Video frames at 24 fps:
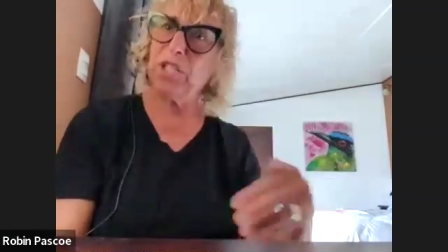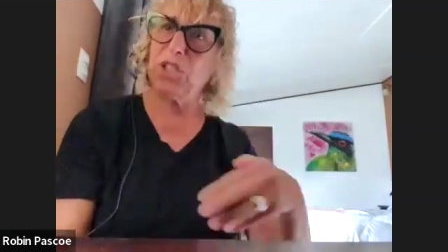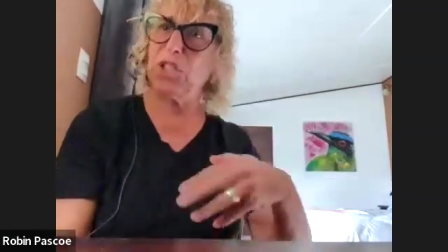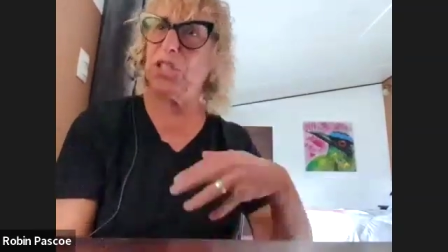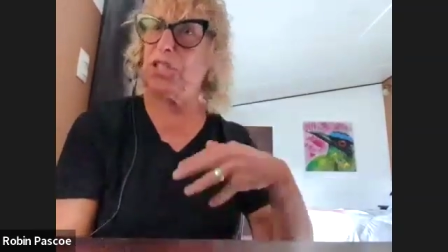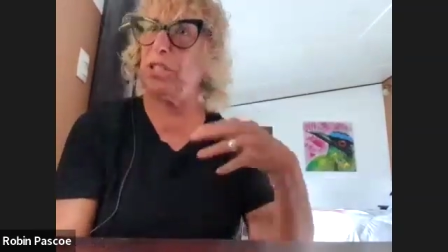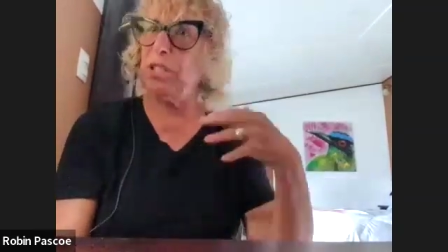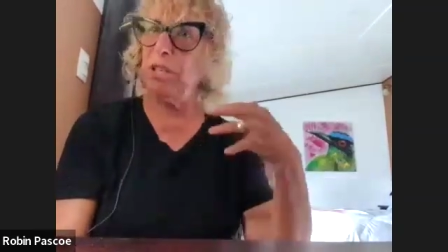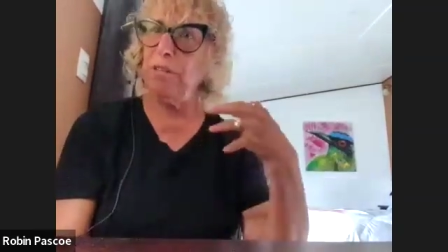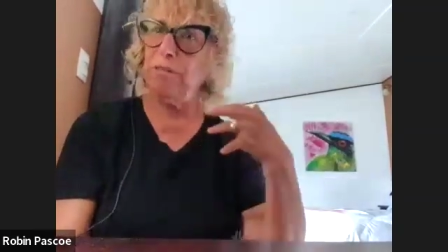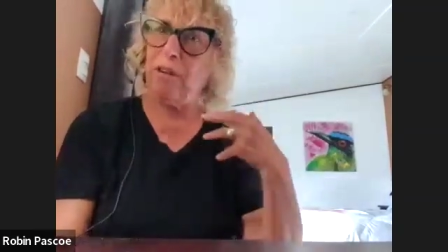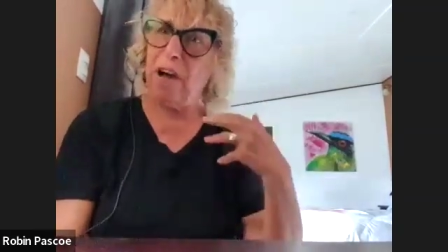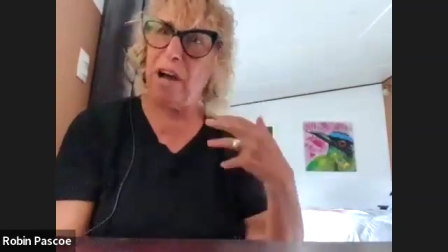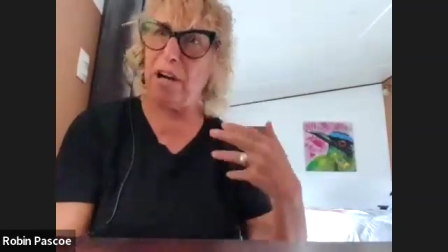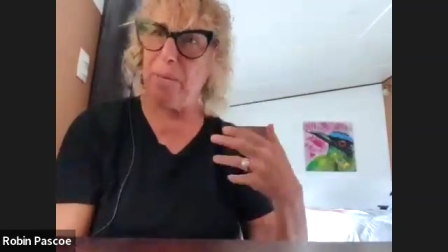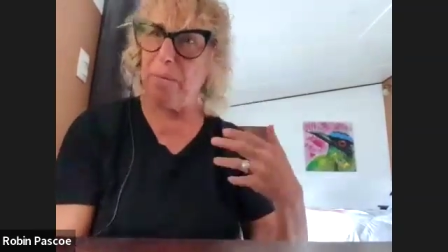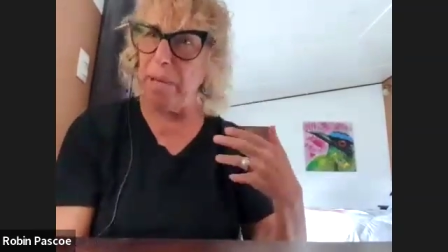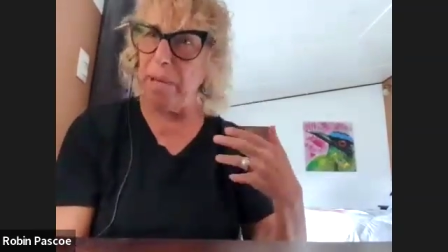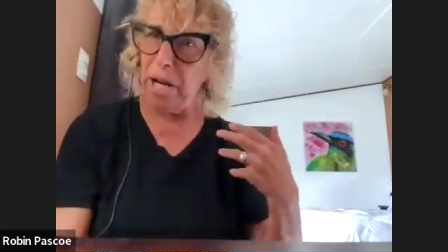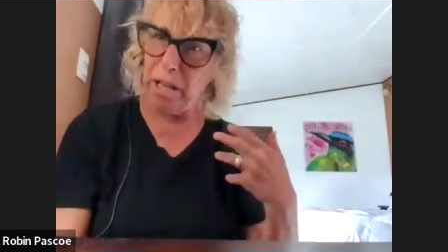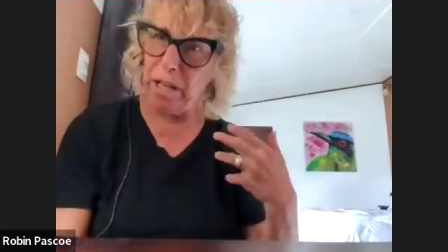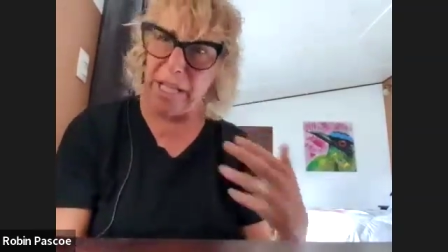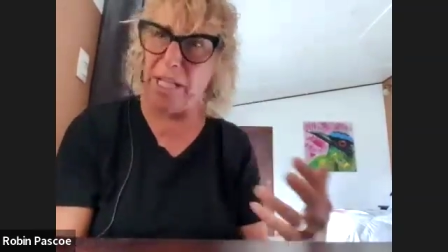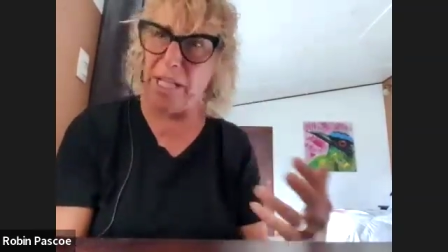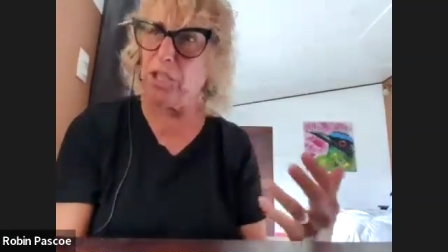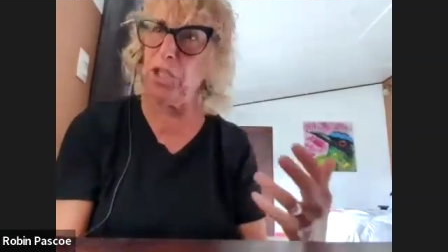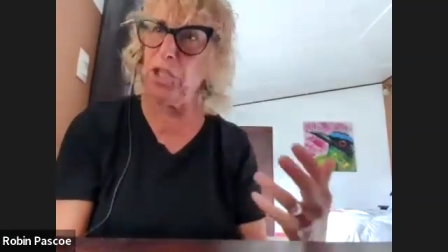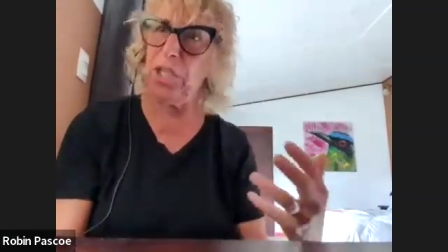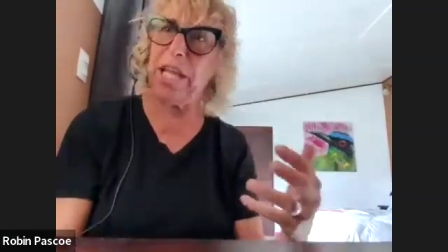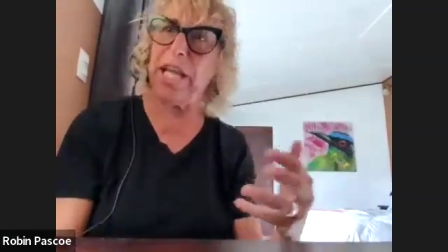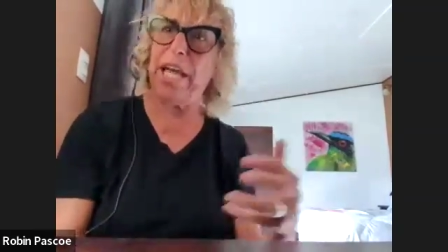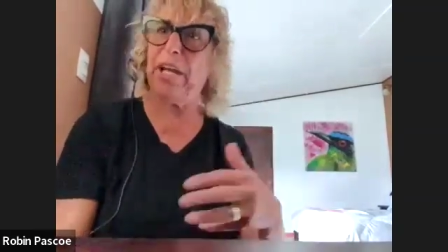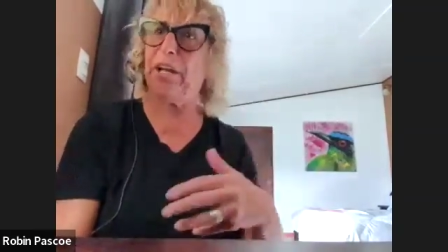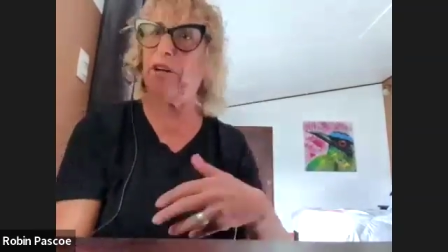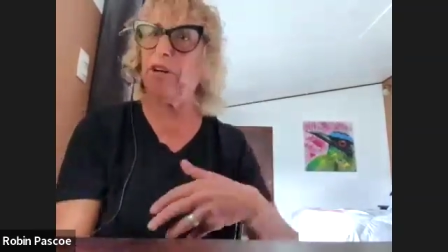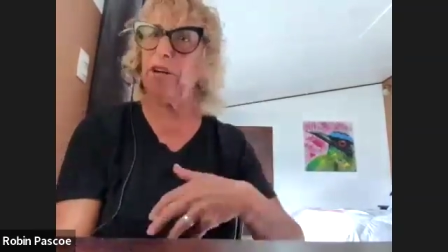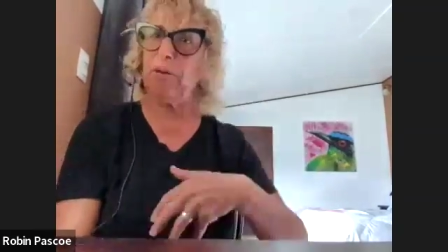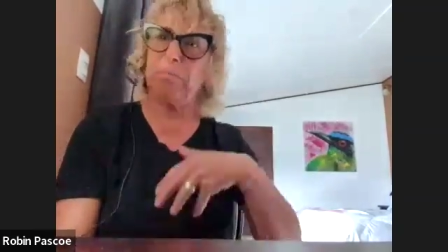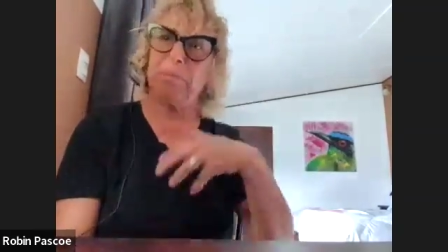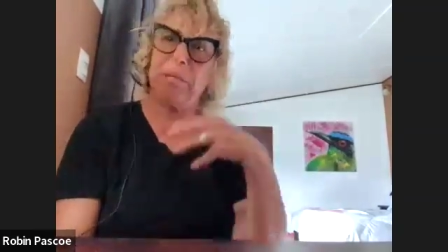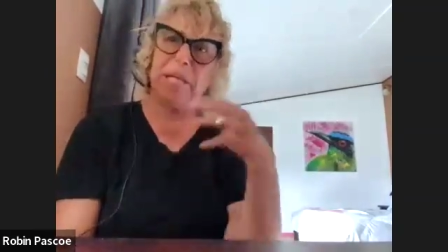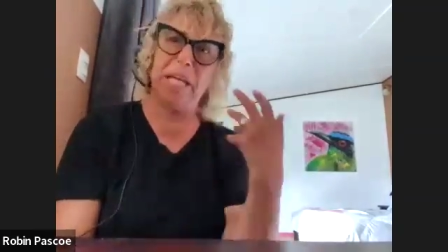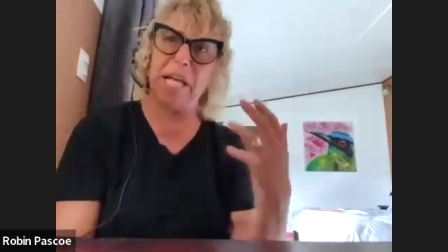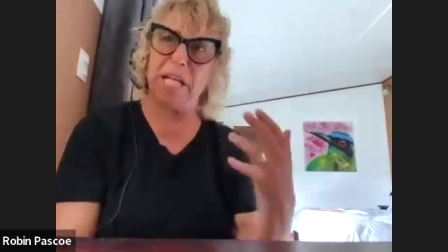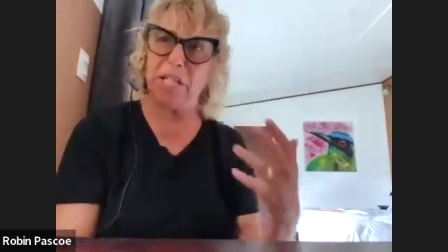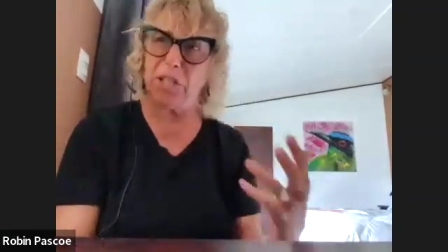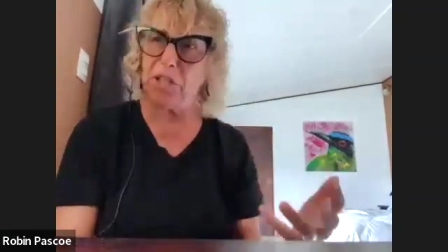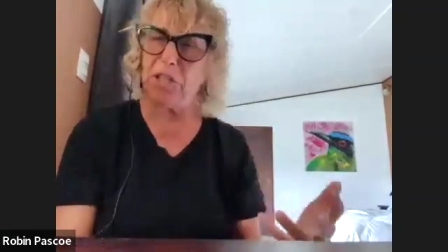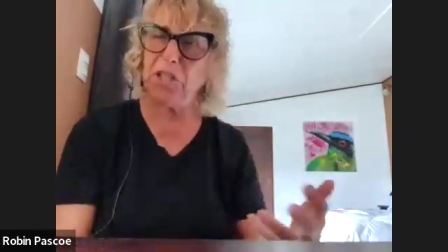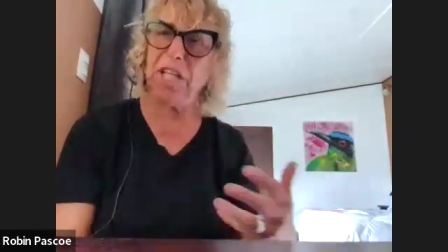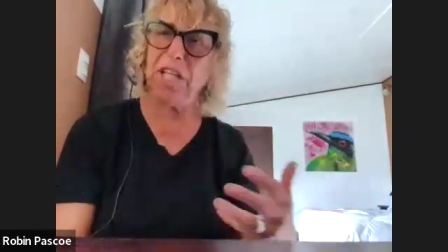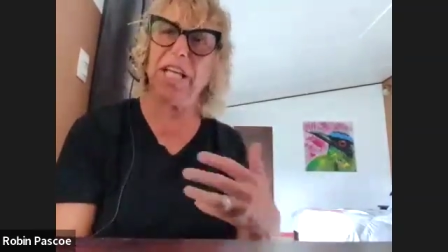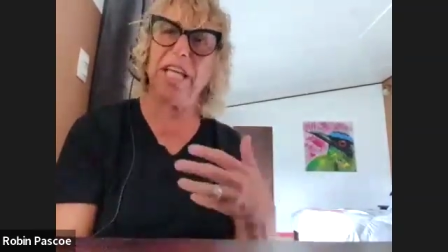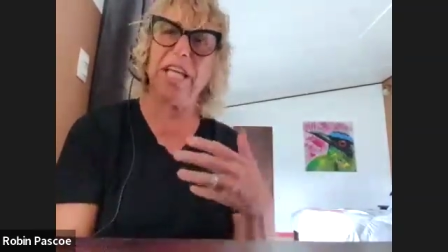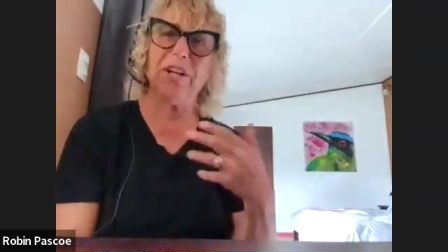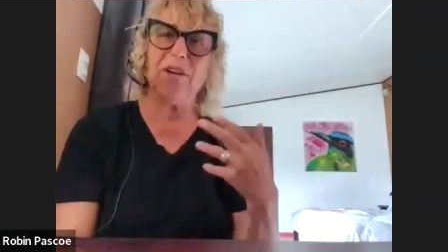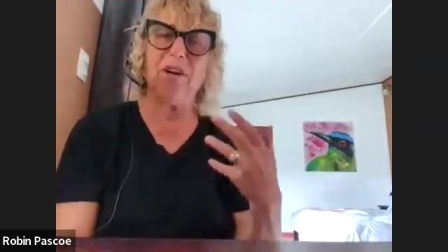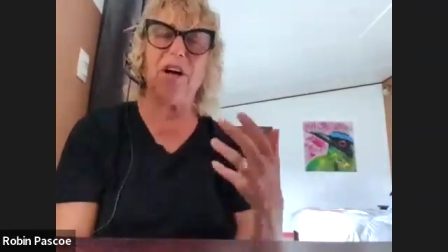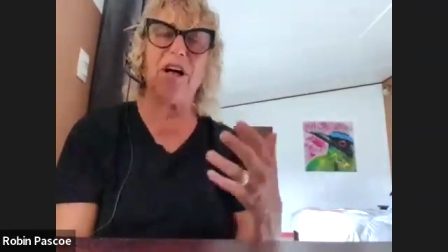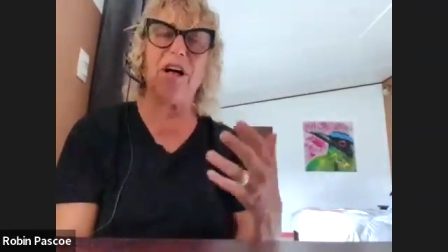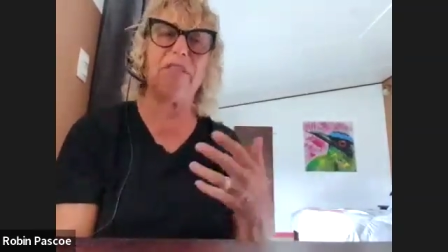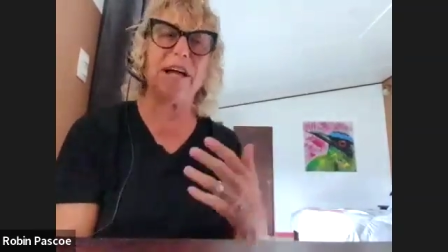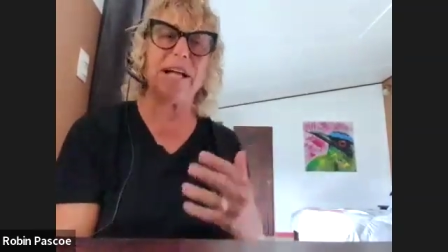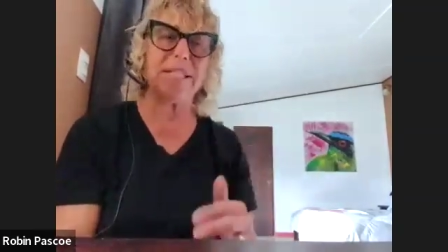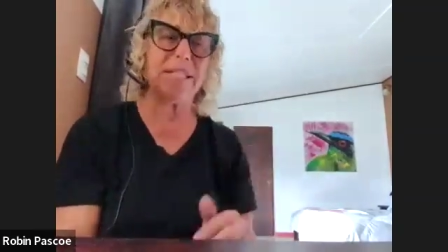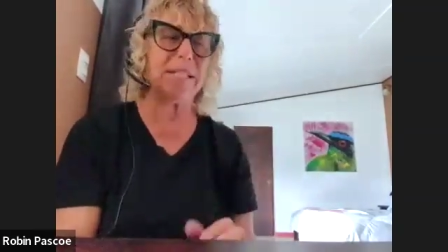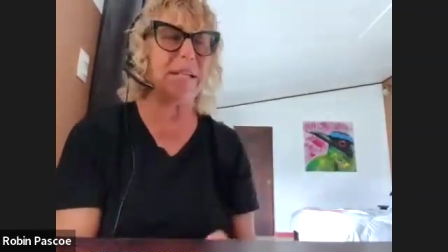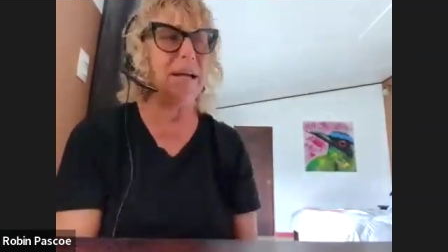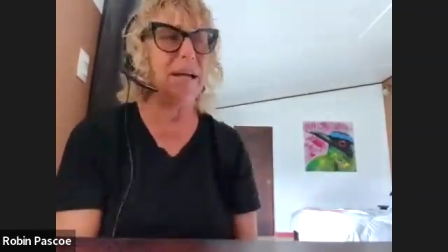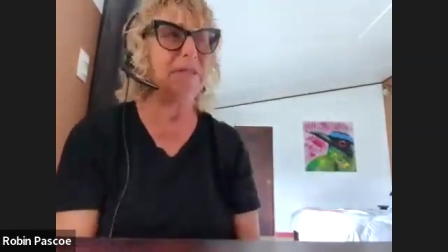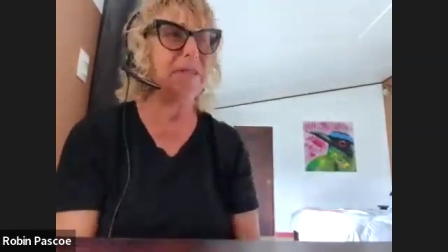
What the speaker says: She's an environmental educator, a PhD, and all that stuff.